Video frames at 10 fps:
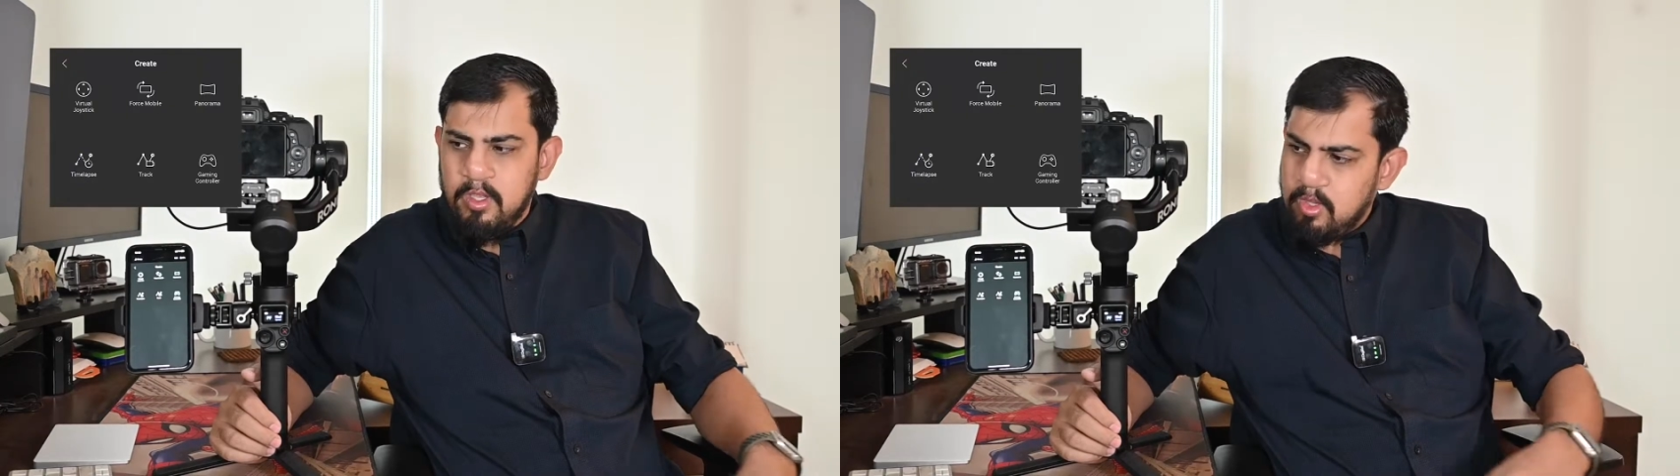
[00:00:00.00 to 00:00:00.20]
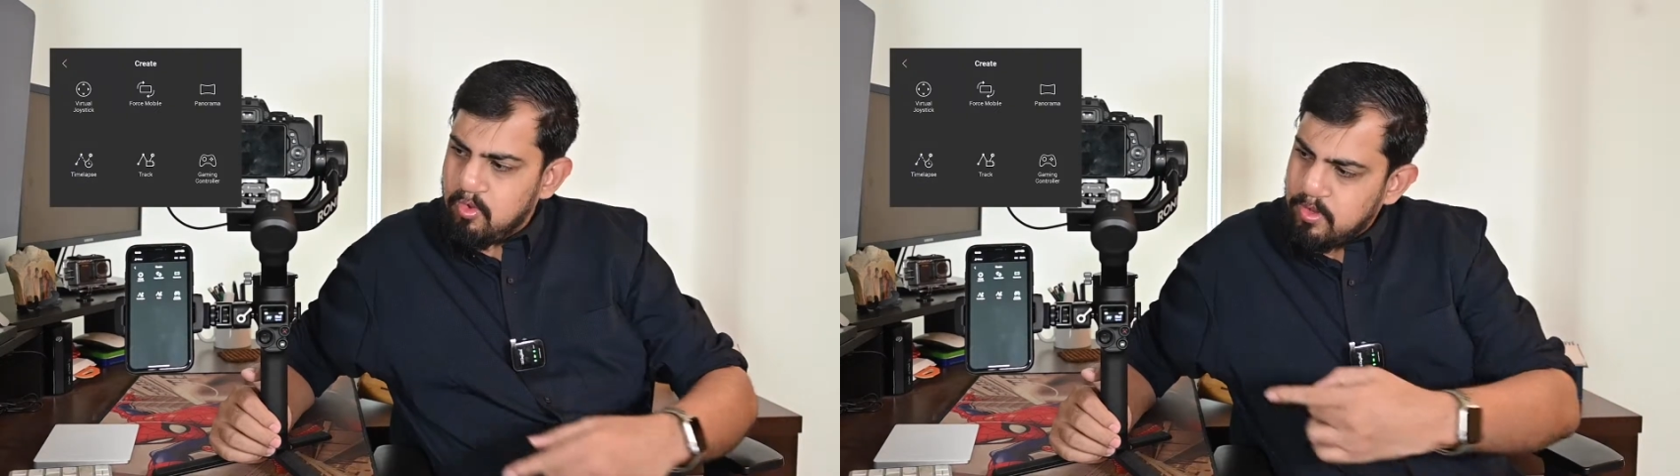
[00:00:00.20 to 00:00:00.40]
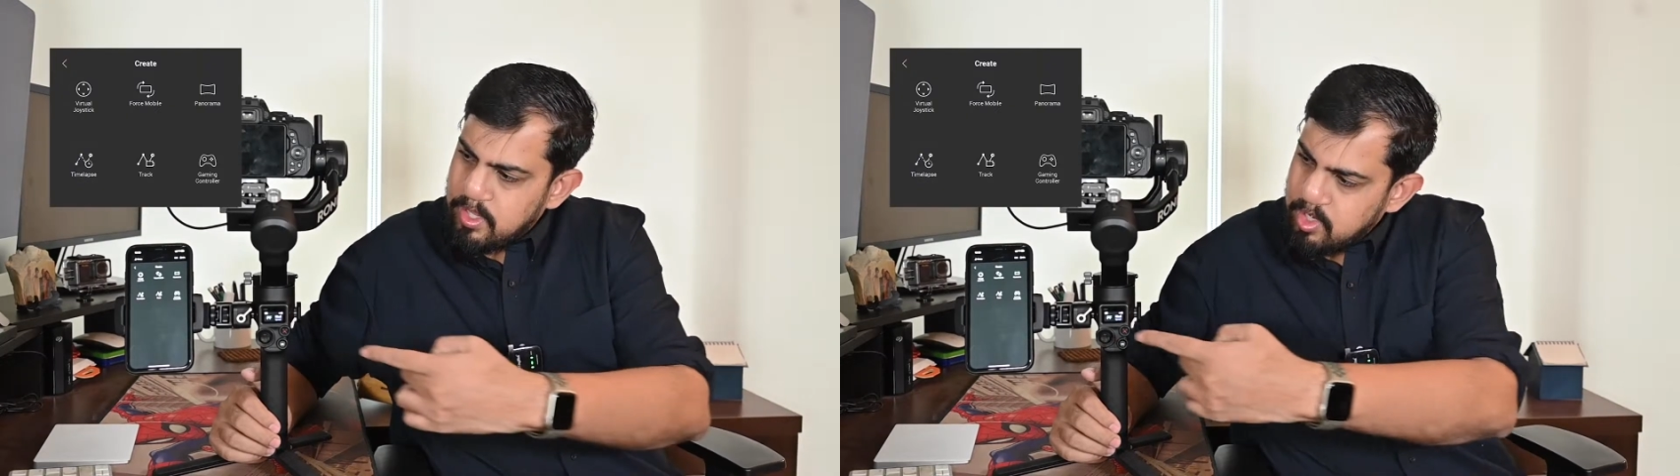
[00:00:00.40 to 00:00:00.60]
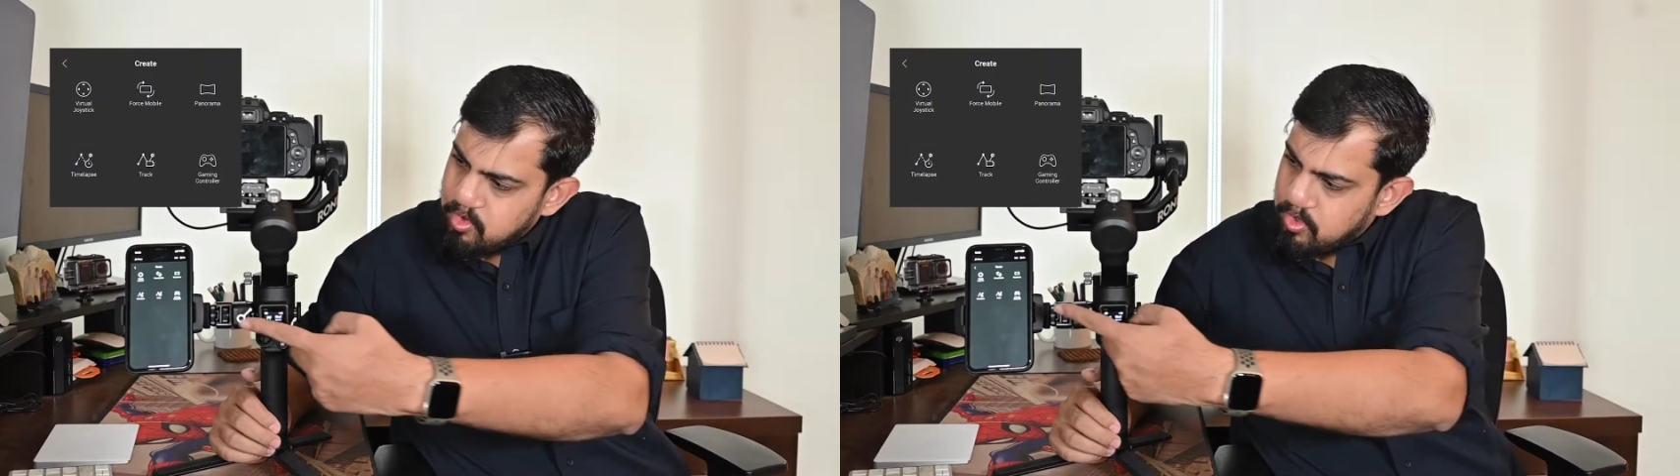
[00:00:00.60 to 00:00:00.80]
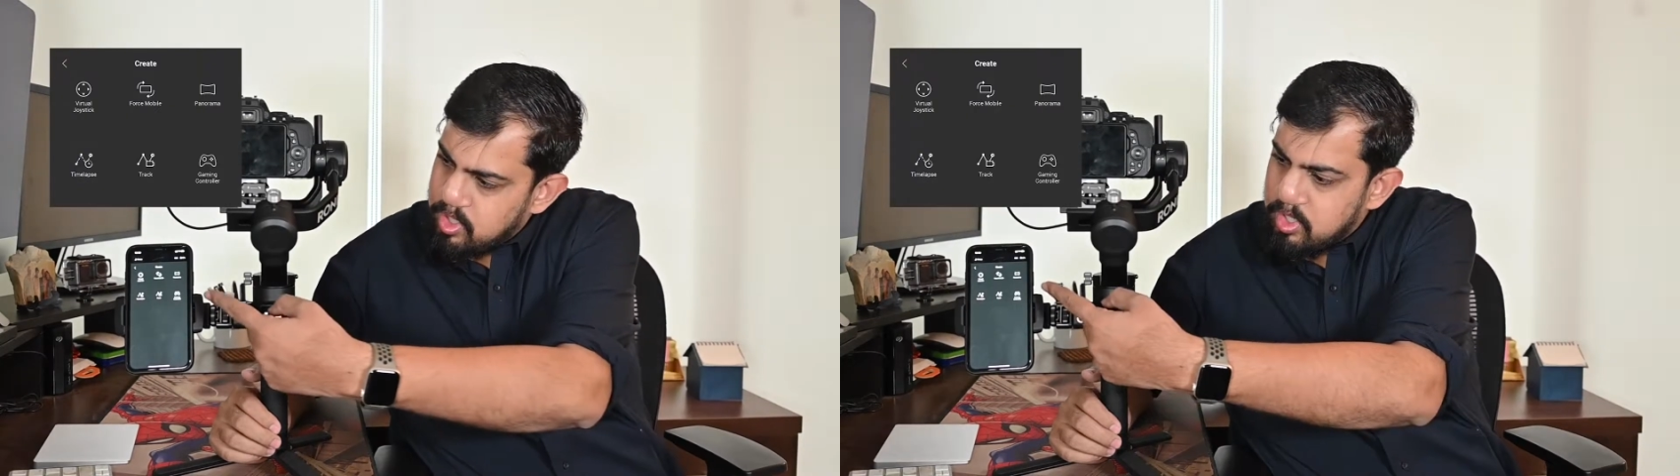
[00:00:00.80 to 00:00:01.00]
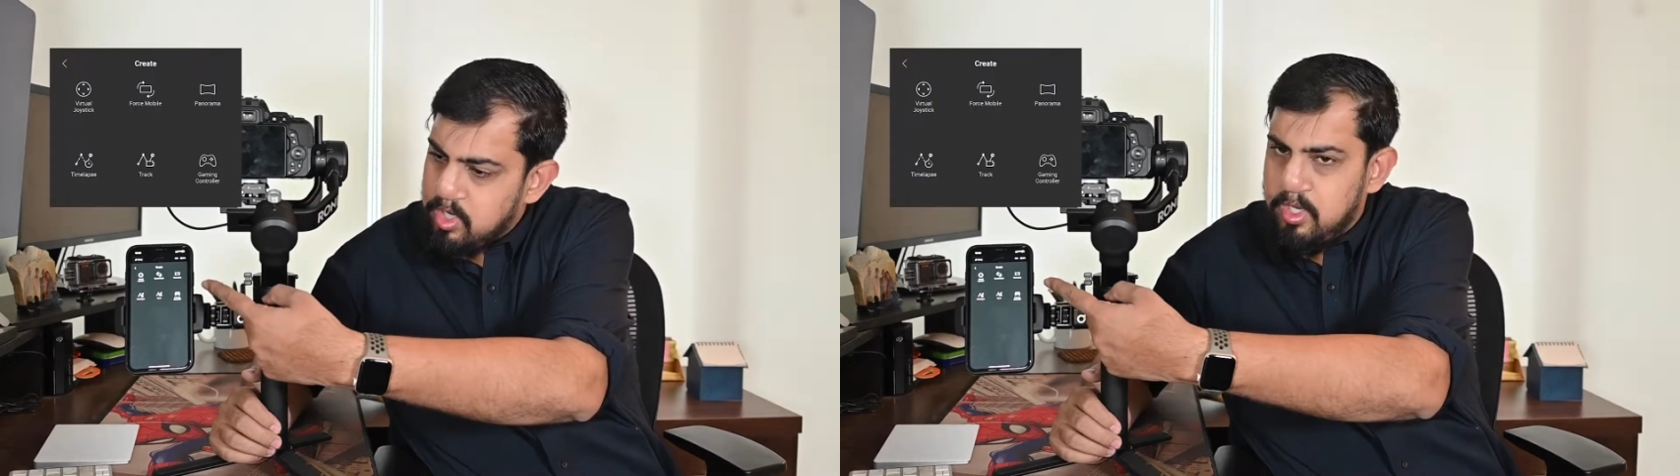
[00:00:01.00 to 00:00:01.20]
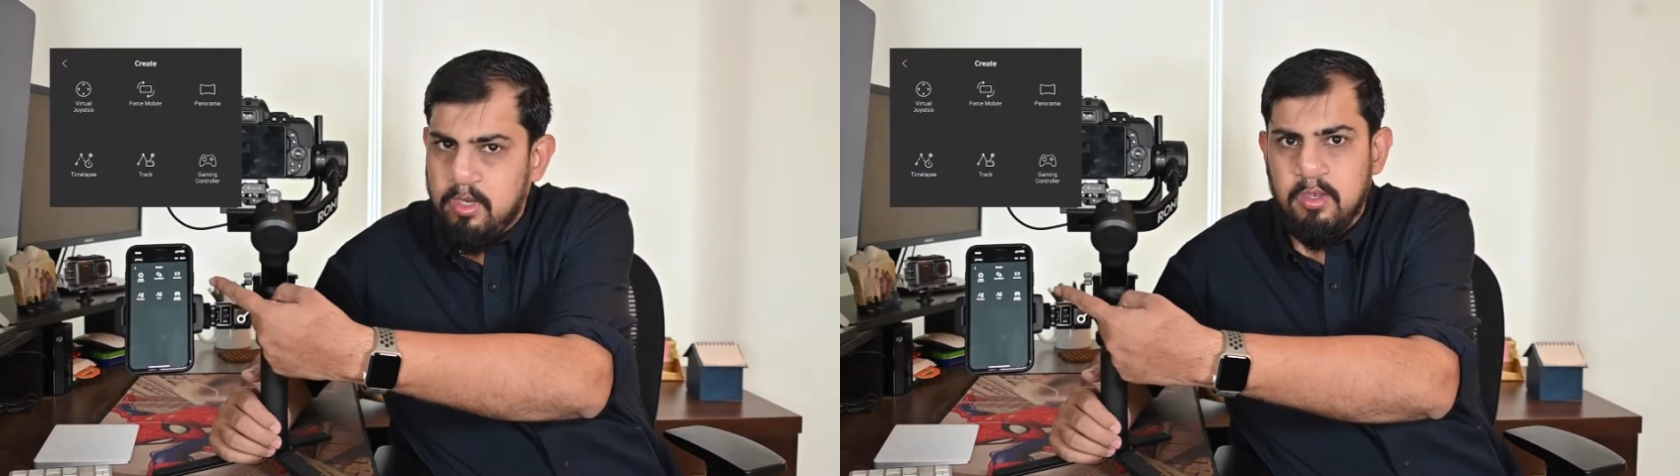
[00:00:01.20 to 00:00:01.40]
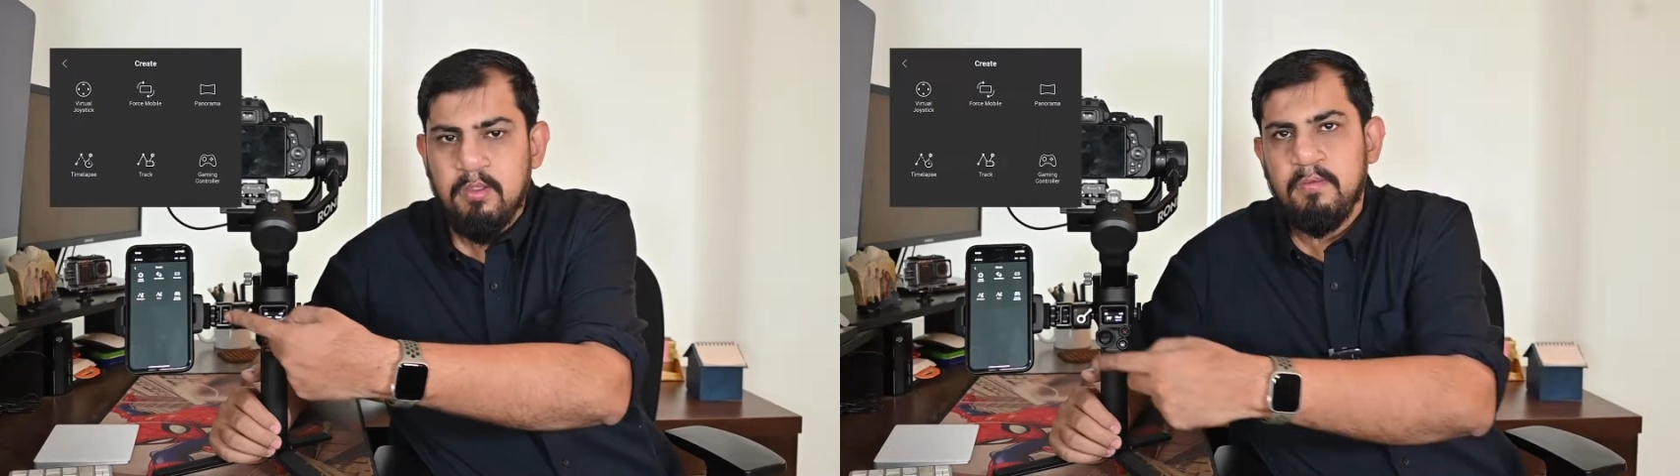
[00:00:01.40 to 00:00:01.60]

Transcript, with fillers: you will get to this screen.